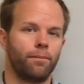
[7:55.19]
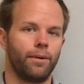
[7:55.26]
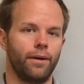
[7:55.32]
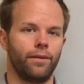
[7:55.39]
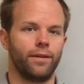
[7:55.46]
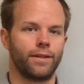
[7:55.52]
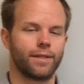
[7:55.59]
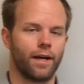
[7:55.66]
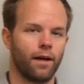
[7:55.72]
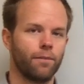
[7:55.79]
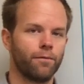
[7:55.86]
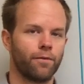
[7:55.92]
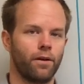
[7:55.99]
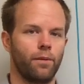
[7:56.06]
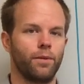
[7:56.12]
but the
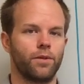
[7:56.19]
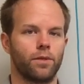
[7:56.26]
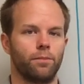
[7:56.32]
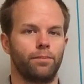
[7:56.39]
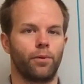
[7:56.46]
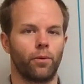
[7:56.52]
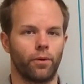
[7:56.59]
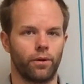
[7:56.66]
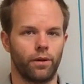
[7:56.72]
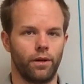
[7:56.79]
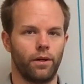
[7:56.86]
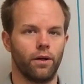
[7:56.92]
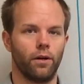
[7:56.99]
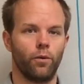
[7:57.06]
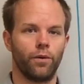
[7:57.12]
time frame is important
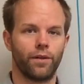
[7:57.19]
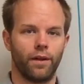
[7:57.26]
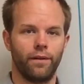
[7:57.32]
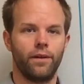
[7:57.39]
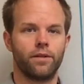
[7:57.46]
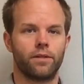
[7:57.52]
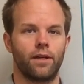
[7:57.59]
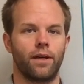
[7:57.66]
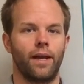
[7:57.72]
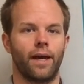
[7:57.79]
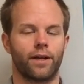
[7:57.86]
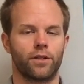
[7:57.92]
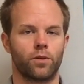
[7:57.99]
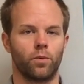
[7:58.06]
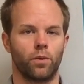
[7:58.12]
here with at least the
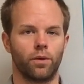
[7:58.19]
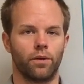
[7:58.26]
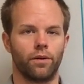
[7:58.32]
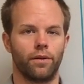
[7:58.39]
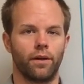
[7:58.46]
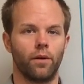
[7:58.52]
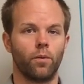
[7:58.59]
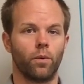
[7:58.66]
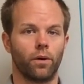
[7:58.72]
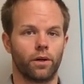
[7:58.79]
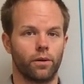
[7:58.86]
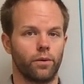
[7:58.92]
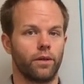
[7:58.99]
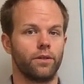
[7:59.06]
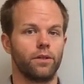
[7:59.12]
next word that we're
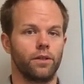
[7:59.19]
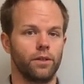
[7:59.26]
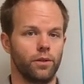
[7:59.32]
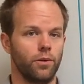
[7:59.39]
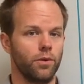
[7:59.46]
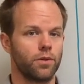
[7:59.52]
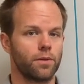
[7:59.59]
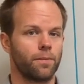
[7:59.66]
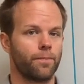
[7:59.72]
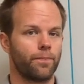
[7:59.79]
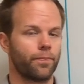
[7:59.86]
going to use.